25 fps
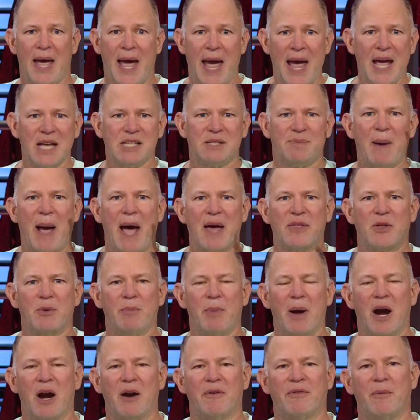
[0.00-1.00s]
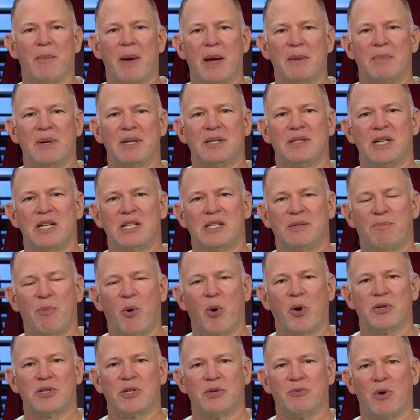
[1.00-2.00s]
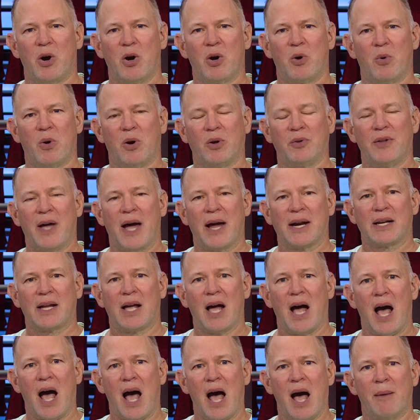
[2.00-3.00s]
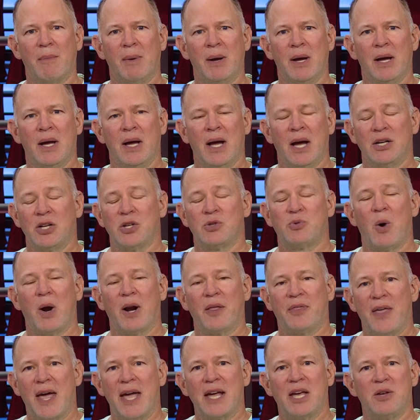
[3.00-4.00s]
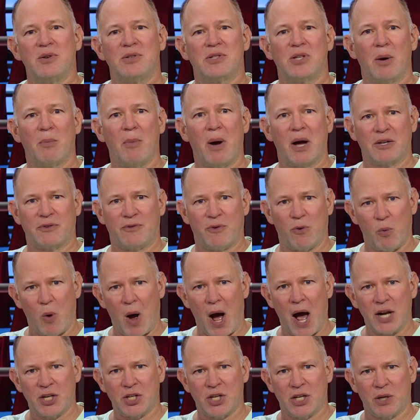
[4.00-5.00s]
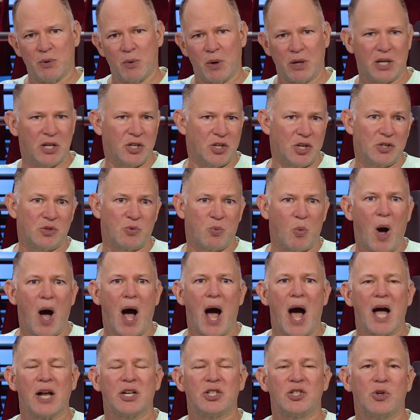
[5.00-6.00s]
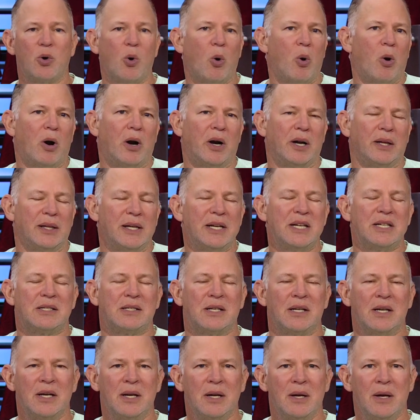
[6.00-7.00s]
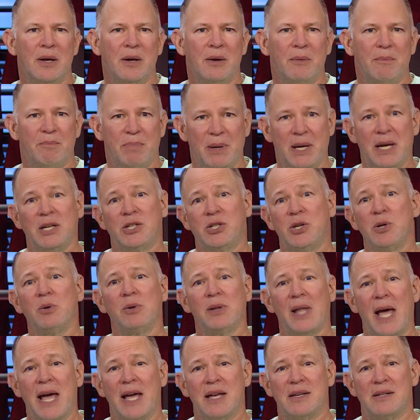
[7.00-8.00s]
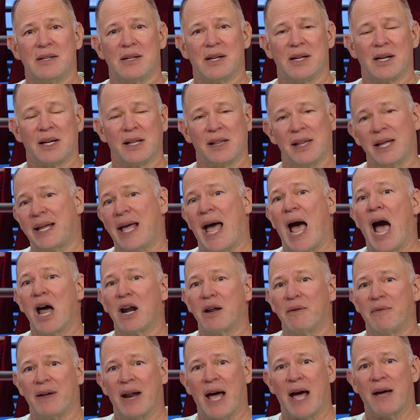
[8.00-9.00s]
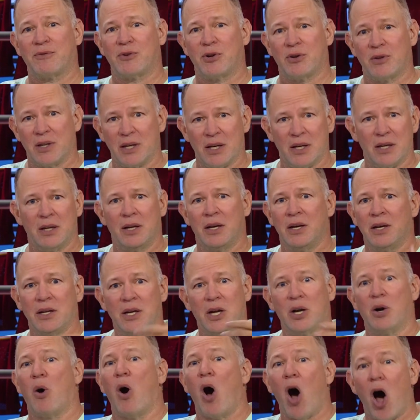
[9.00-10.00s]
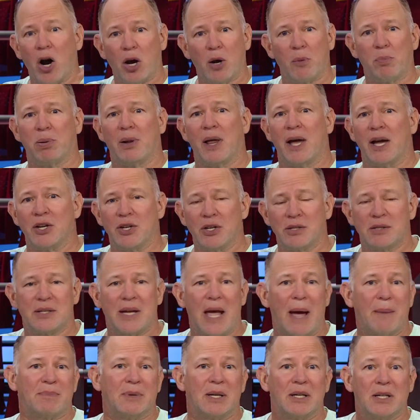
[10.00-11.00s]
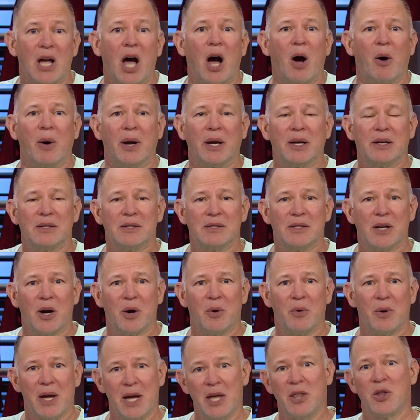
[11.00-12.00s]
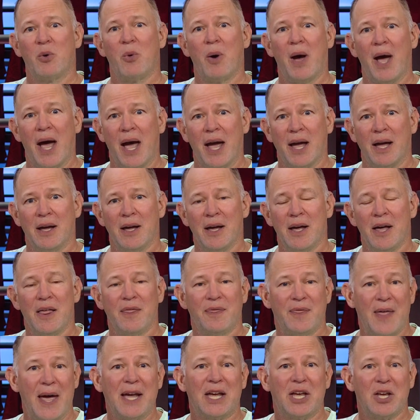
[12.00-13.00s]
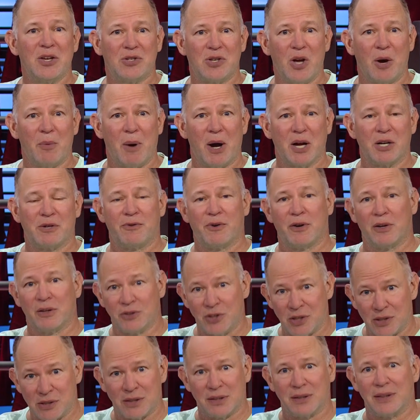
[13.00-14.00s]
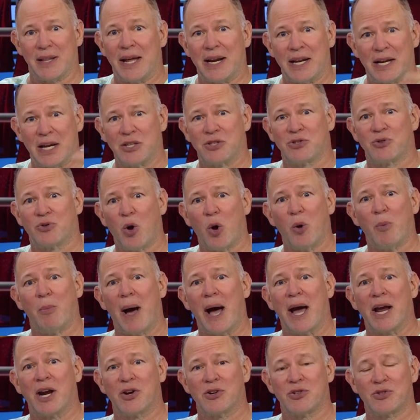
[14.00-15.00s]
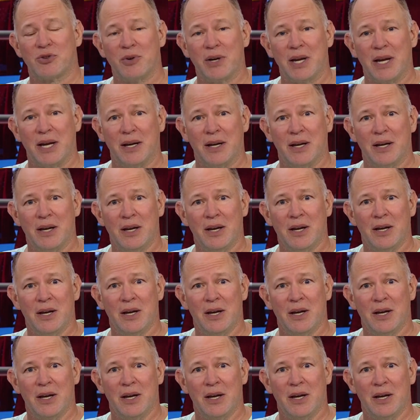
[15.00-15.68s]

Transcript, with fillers: Hey, it's Matthew Berry from NBC Sports and RotoWorld.com. Just want to thank you so much for watching what you just watched, or at least being too lazy to click out of it after the you know autoplay just kept it going. So either way, thank you so much for just letting it scroll by your screen.